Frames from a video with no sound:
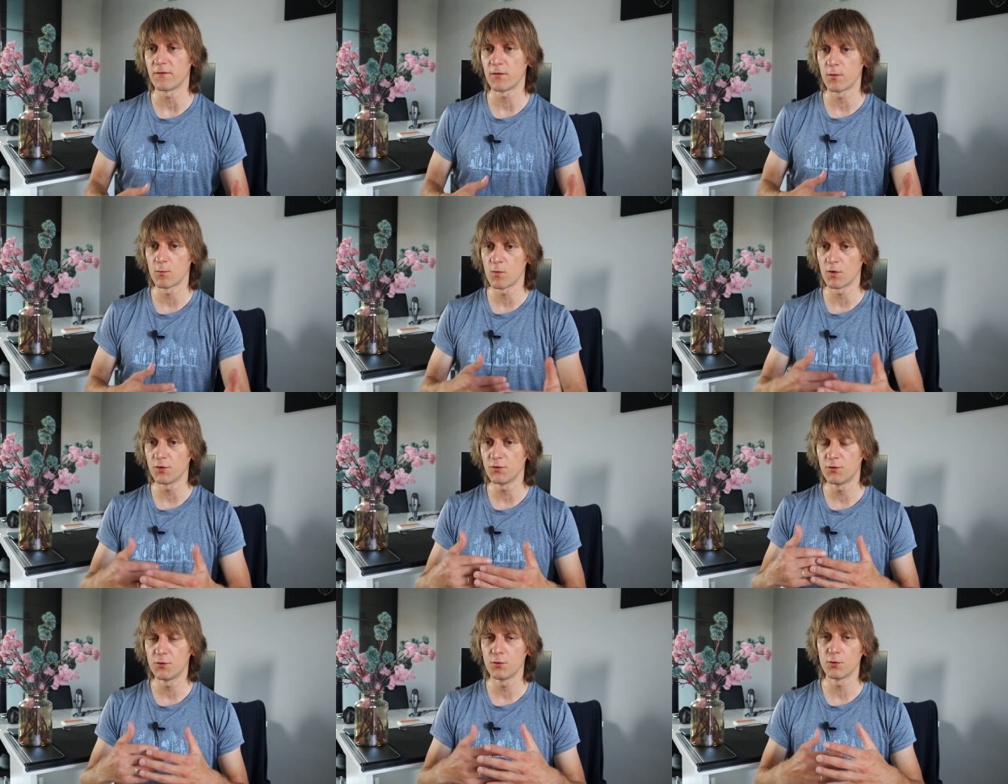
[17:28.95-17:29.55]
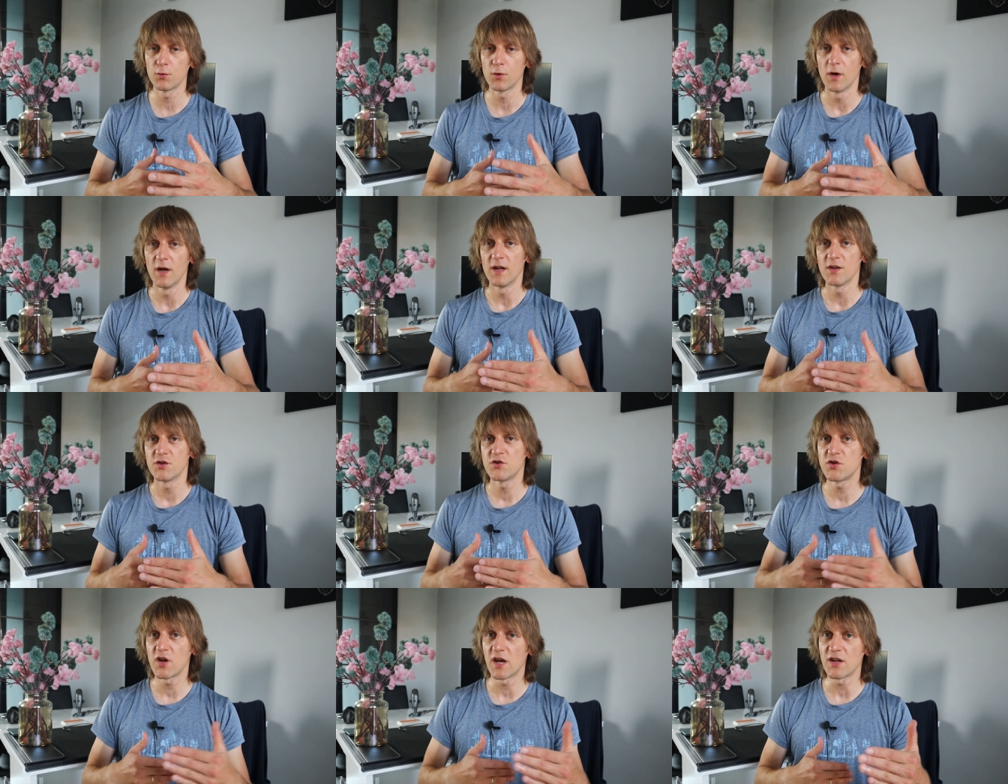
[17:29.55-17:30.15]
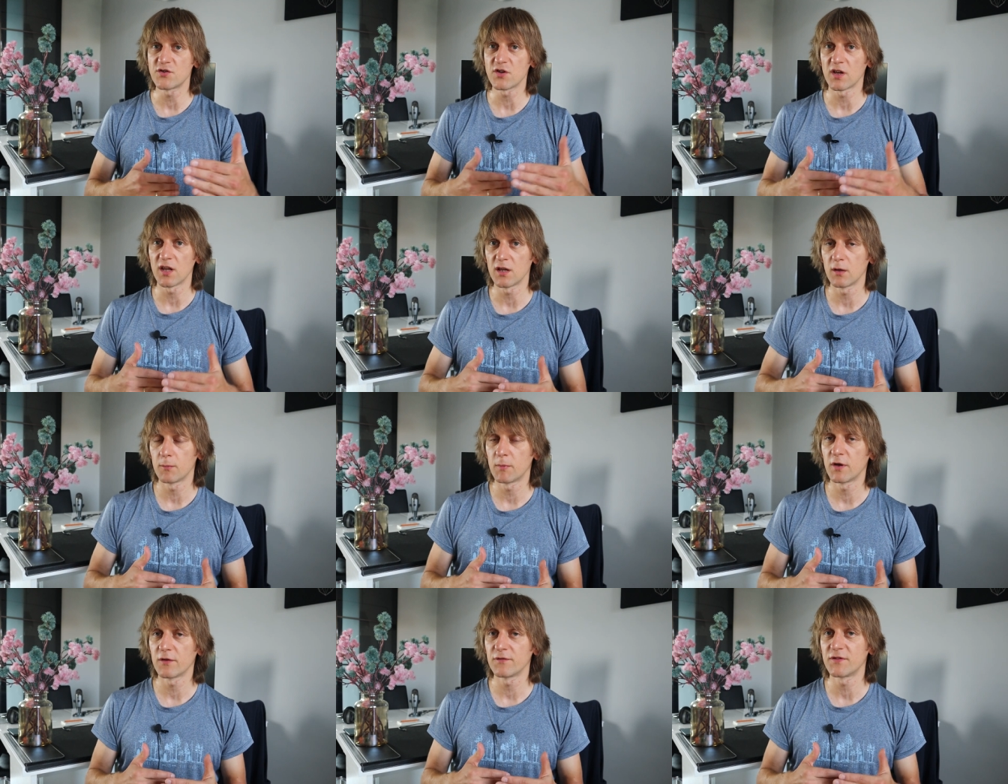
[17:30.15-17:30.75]
If you want to change a
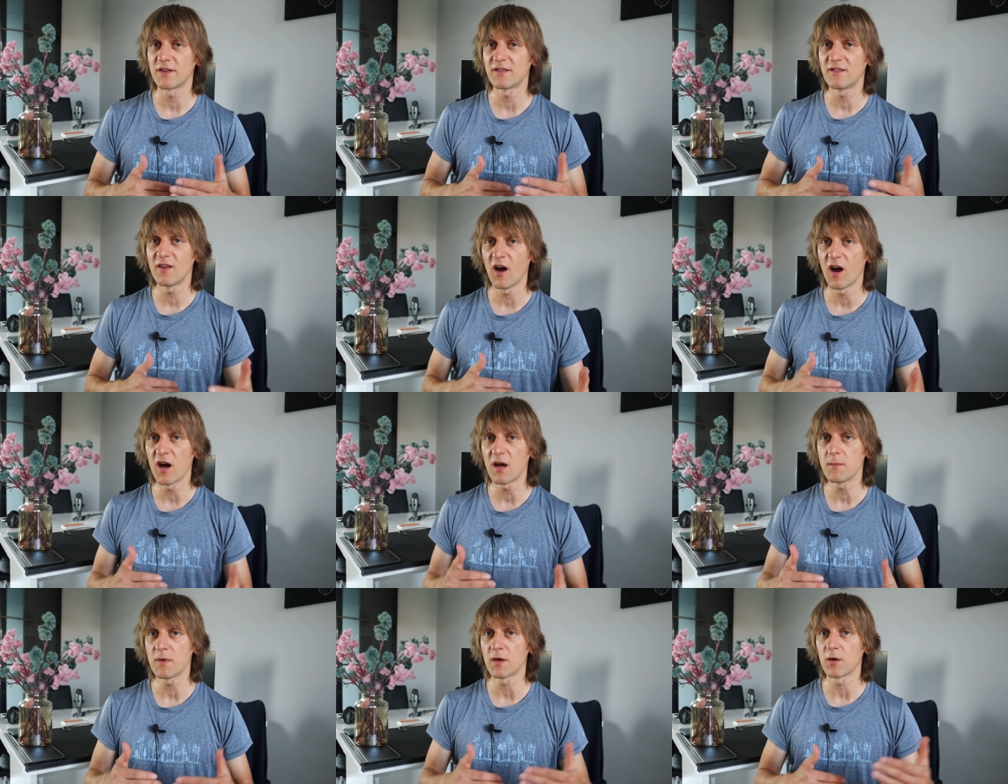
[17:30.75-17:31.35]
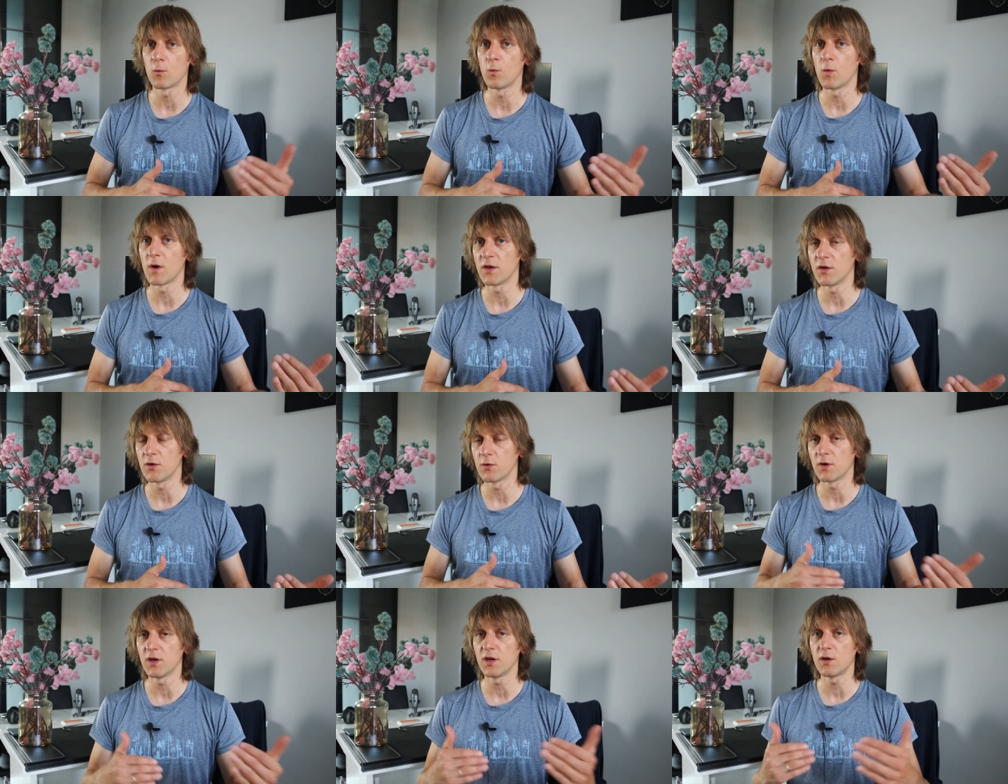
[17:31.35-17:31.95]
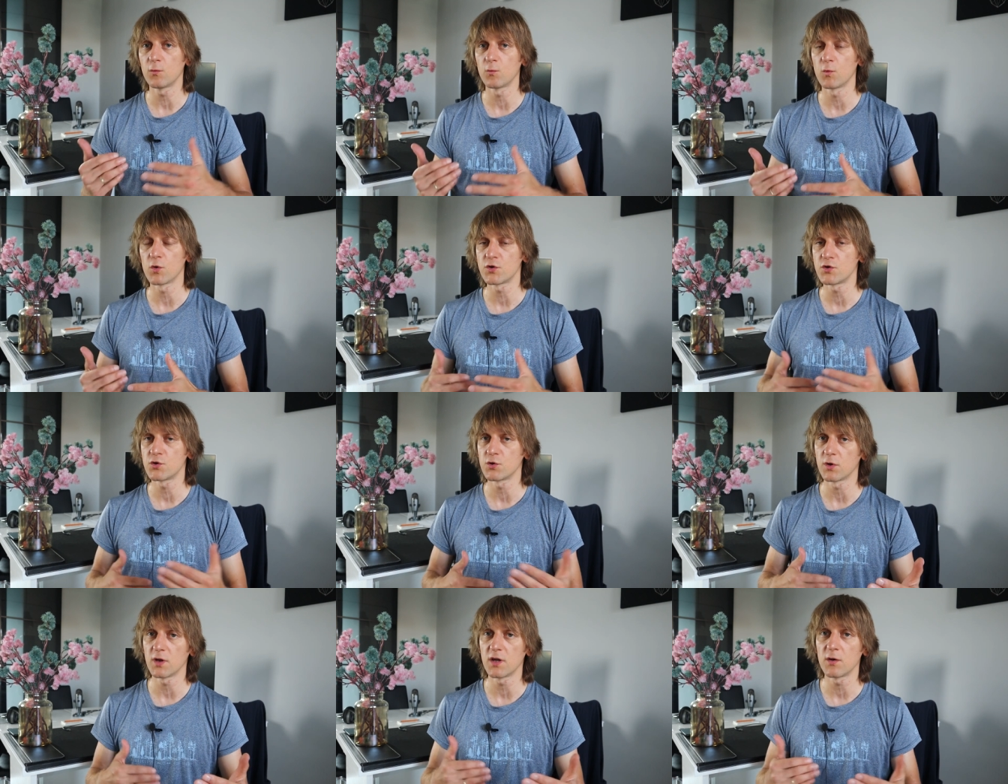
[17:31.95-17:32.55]
little bit of the timing when you eat
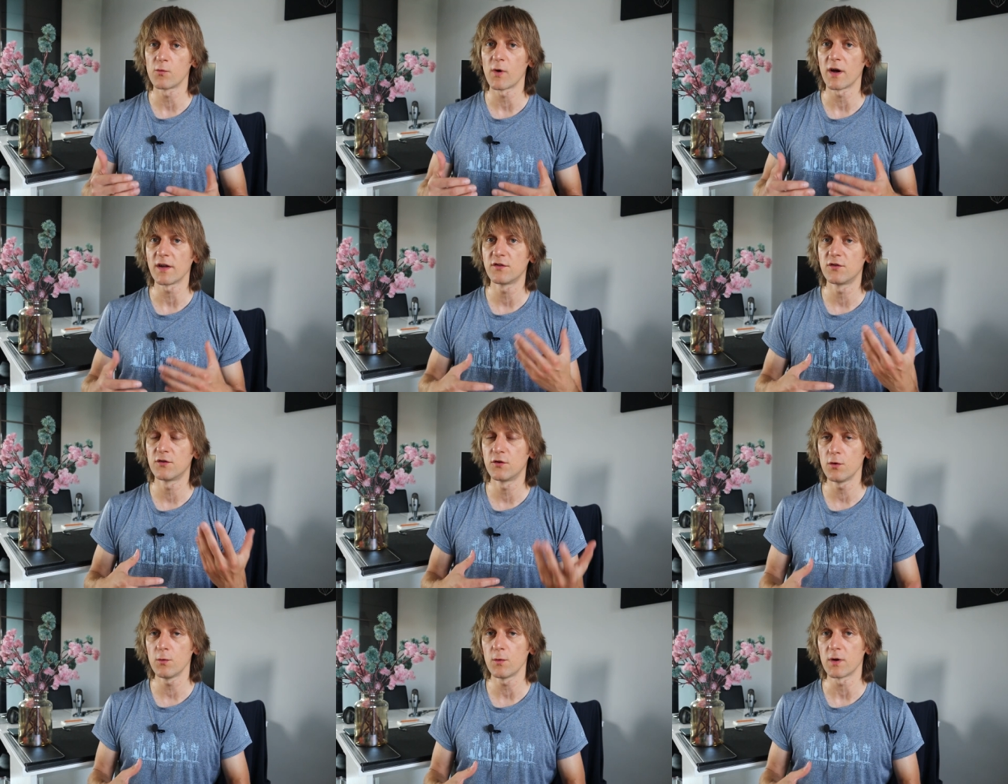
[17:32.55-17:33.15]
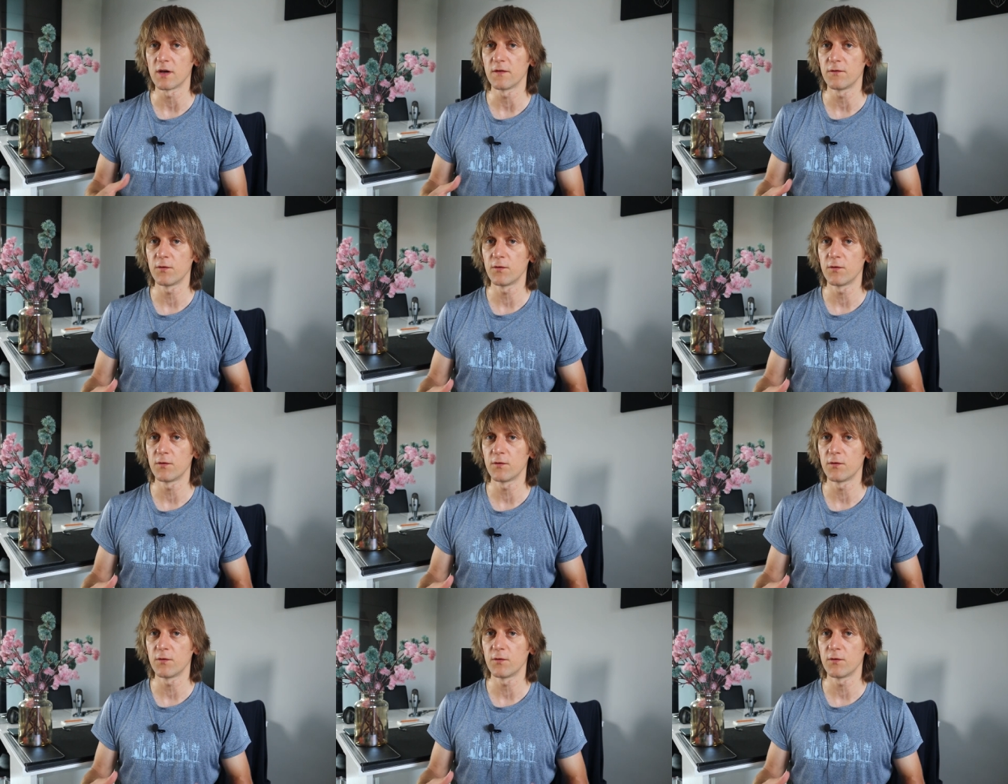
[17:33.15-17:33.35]
what you eat, right, do it.